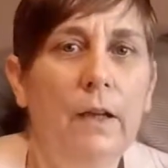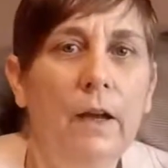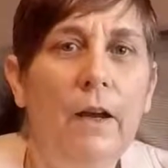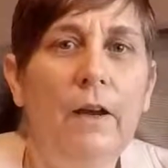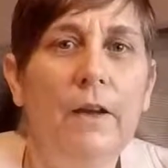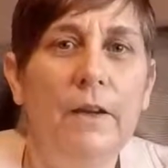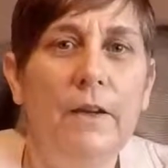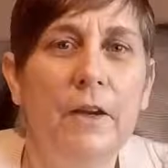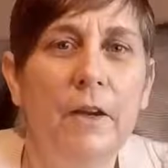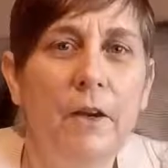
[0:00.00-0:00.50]

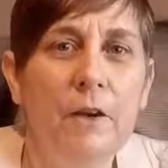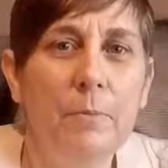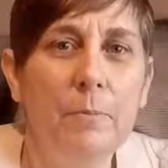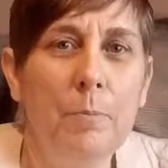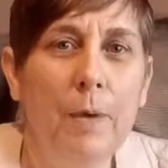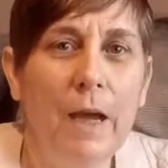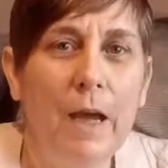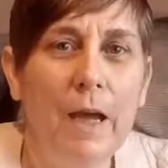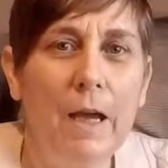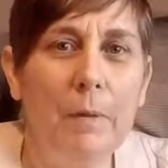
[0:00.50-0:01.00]
Hi,
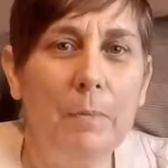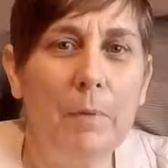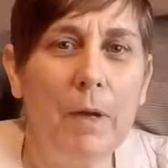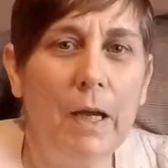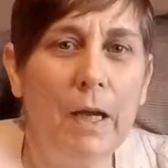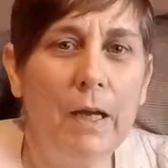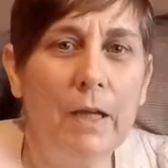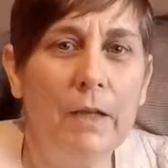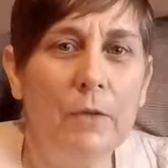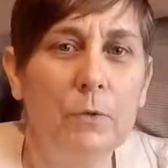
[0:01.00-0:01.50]
I'm Pam
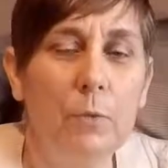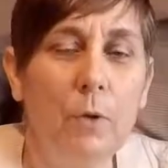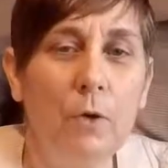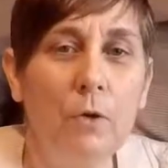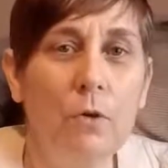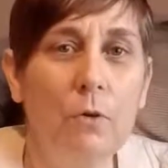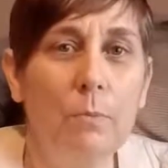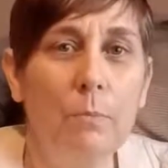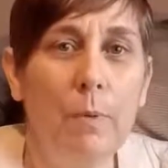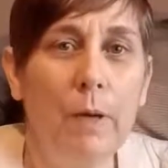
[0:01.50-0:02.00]
and
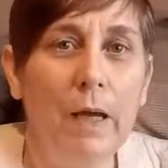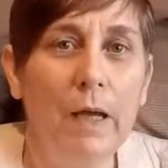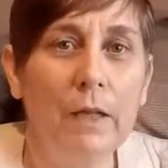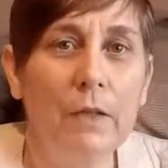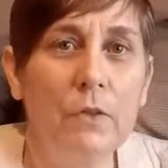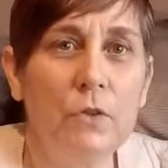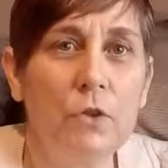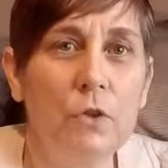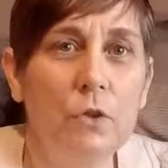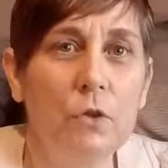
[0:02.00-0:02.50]
welcome
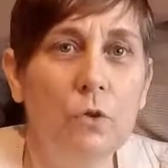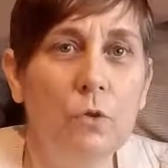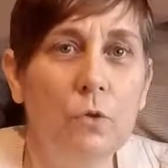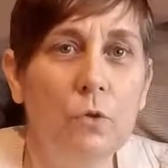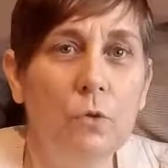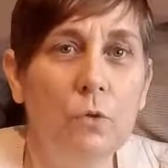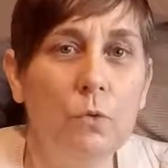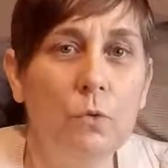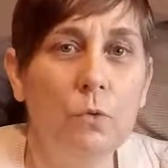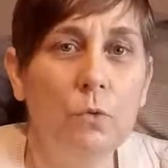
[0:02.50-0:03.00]
back
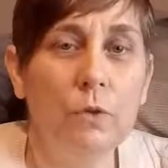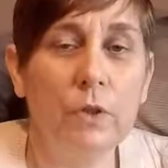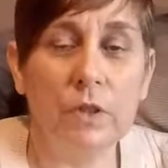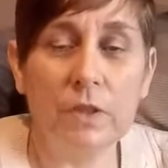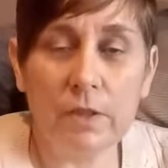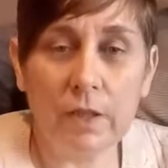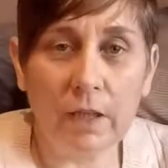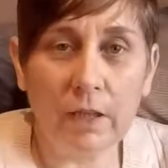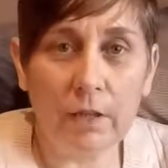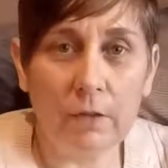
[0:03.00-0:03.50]
to the
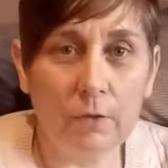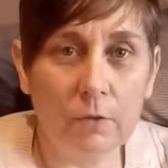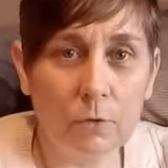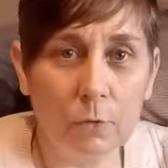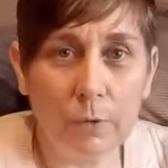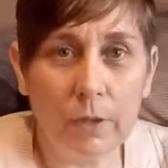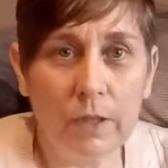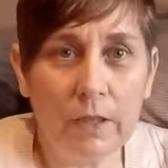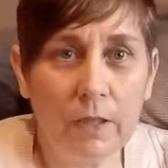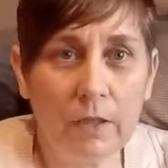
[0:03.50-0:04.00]
second
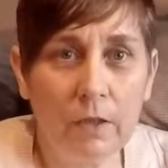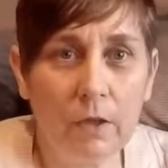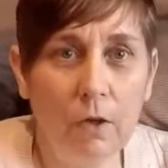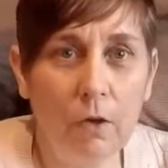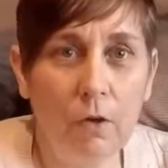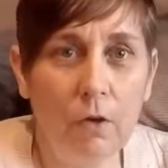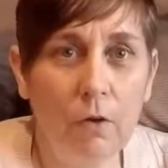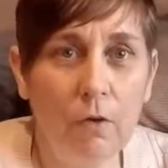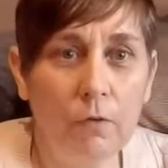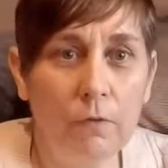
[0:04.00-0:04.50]
week
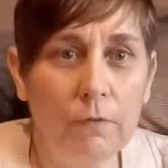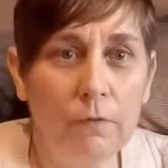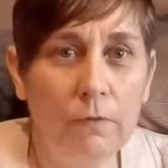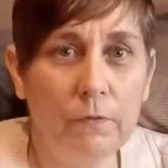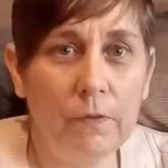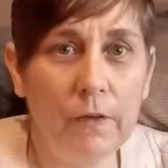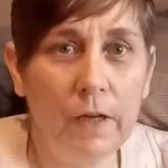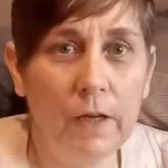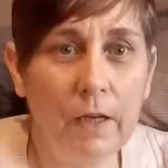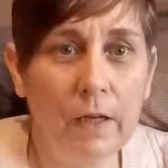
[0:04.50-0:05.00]
of
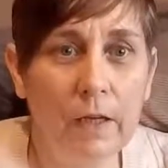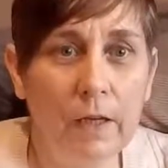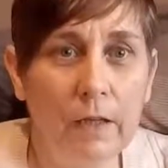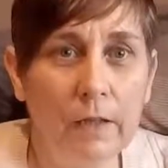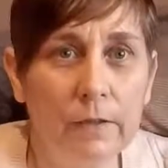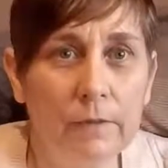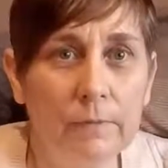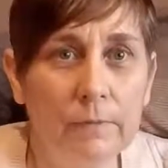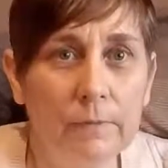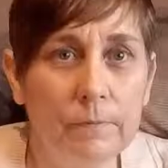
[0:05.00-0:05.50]

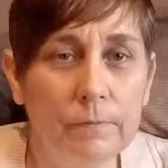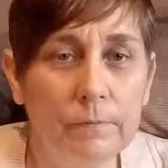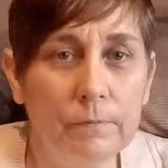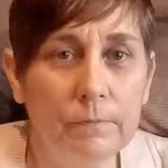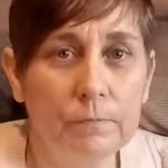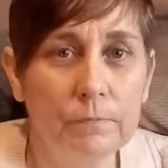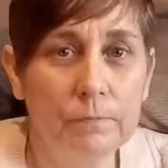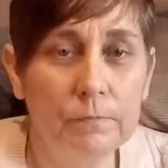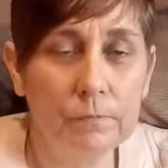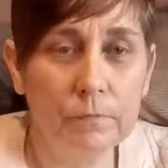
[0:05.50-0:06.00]
the
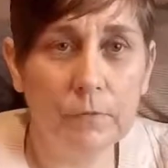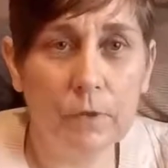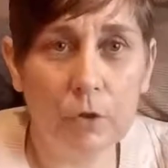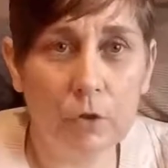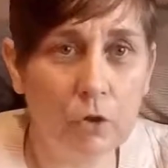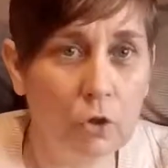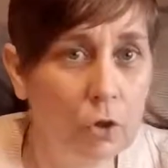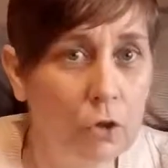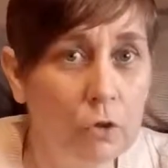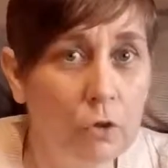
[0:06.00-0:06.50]

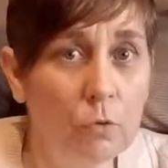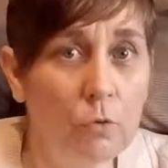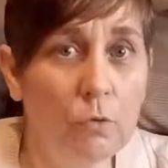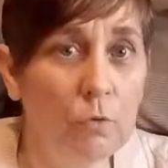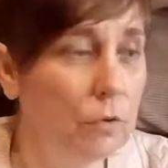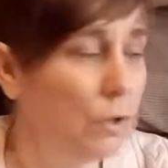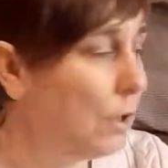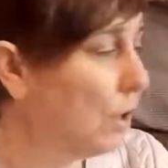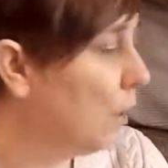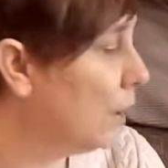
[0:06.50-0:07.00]

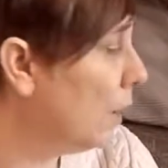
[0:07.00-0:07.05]
journal.